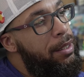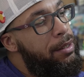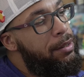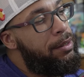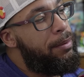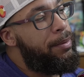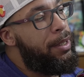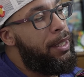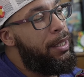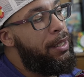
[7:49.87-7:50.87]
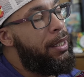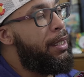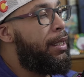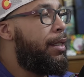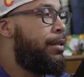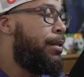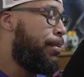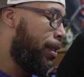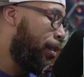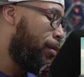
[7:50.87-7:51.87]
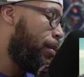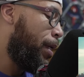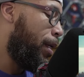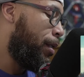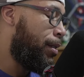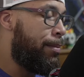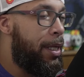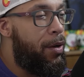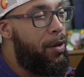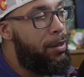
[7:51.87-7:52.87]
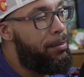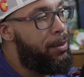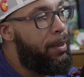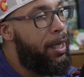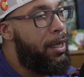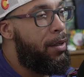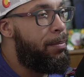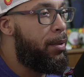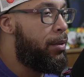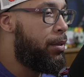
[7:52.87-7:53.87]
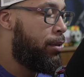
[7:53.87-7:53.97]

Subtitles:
some of that swag, some of that Harlem swag almost.